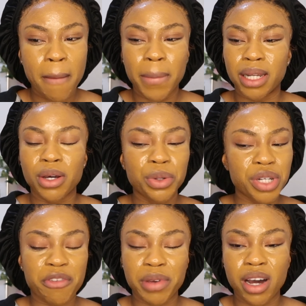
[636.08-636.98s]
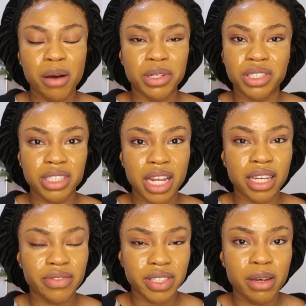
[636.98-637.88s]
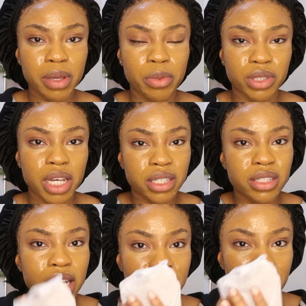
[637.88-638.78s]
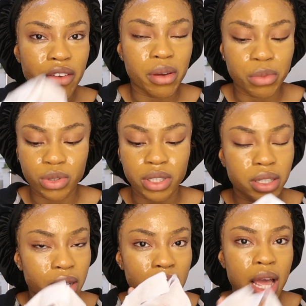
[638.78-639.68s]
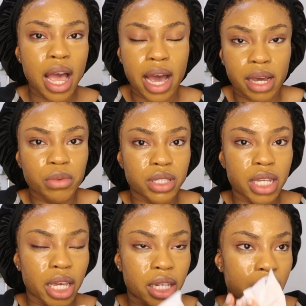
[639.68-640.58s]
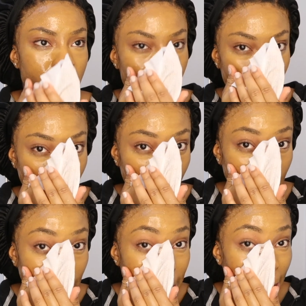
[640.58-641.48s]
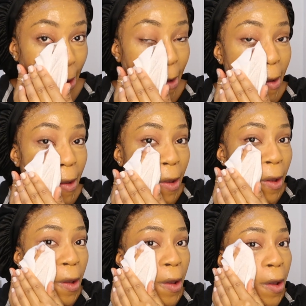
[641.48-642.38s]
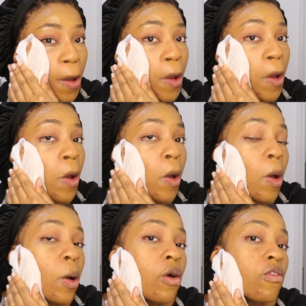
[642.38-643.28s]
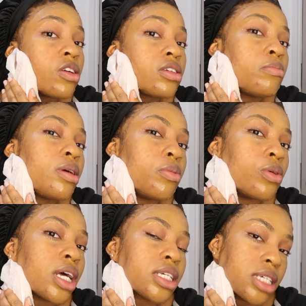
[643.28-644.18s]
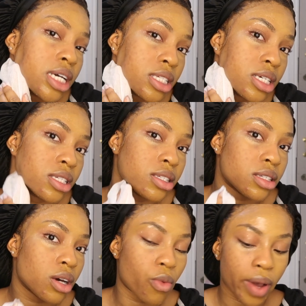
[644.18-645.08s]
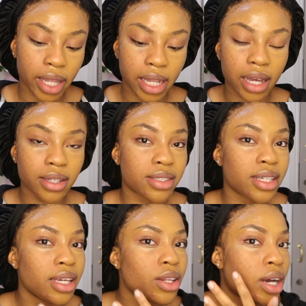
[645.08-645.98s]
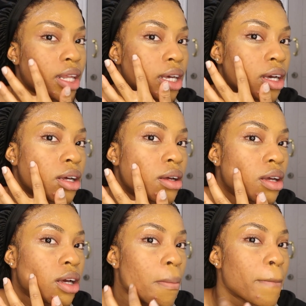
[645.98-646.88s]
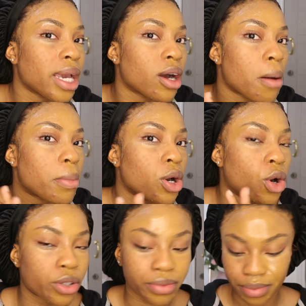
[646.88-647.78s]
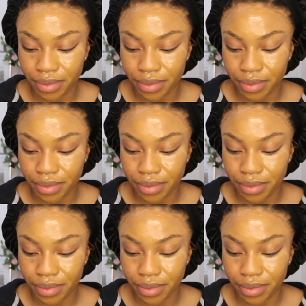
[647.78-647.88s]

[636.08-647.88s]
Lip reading: But then the older I've become, it's just like, for some people sex is actually very important. And I was saying that, you know, for some people, like, sex is a way that, see, look at that, makeup gone,